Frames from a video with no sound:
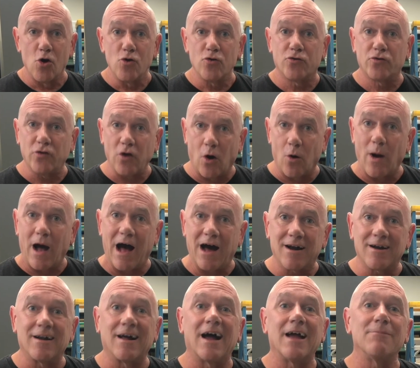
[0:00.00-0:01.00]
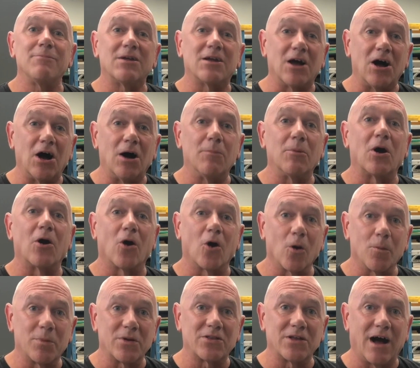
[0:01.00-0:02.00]
So, how did I become a
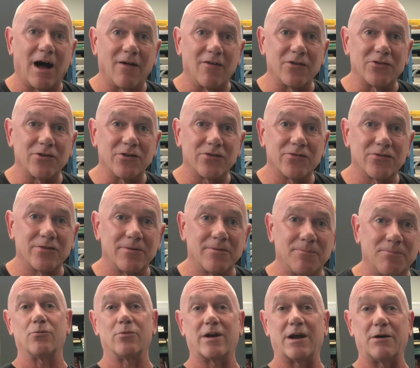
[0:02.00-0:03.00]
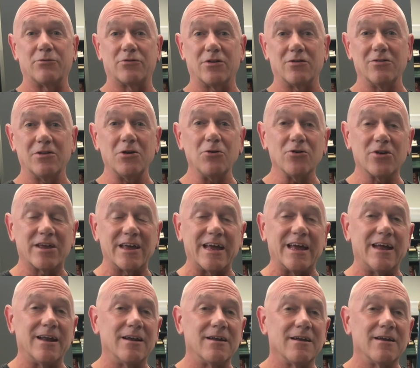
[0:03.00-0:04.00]
herpetologist? When I was a little
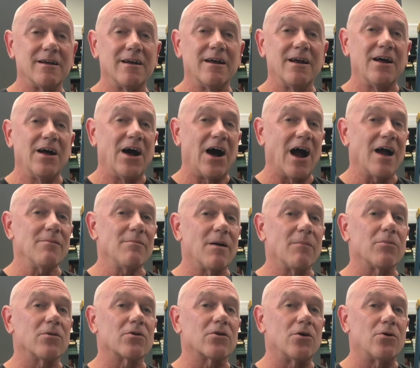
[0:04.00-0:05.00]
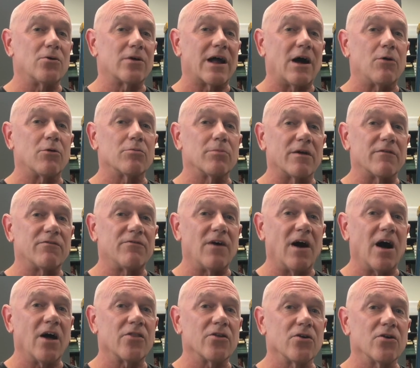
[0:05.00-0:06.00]
kid, I remember going out with my
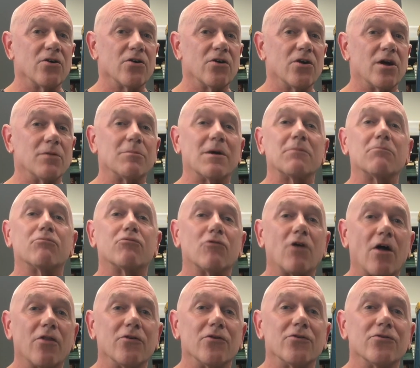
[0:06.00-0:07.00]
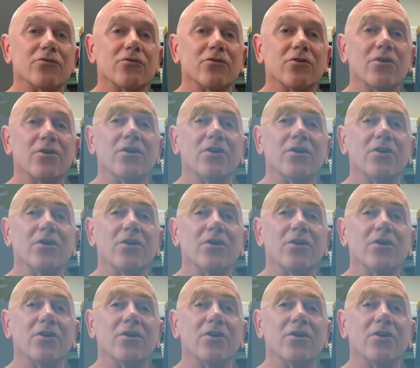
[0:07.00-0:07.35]
father and my brothers